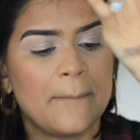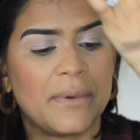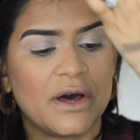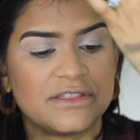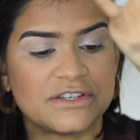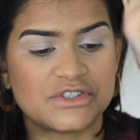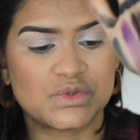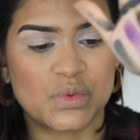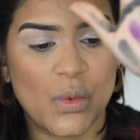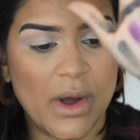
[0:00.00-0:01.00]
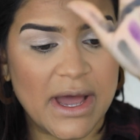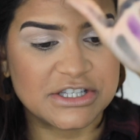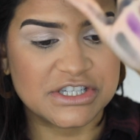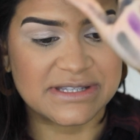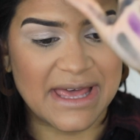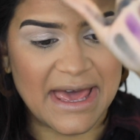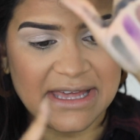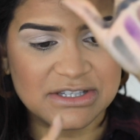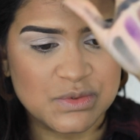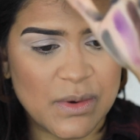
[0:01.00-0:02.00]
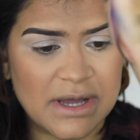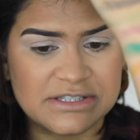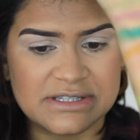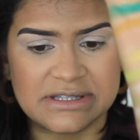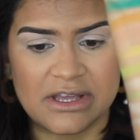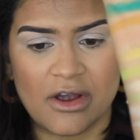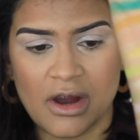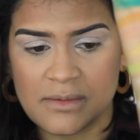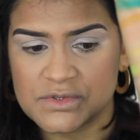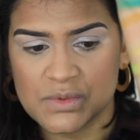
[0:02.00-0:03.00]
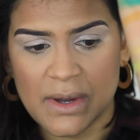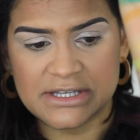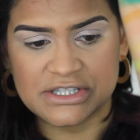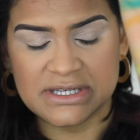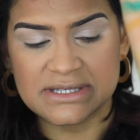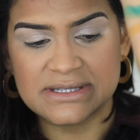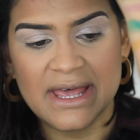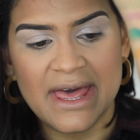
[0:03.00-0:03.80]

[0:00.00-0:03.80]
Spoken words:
But the swatches, the hand swatches, the arm swatches,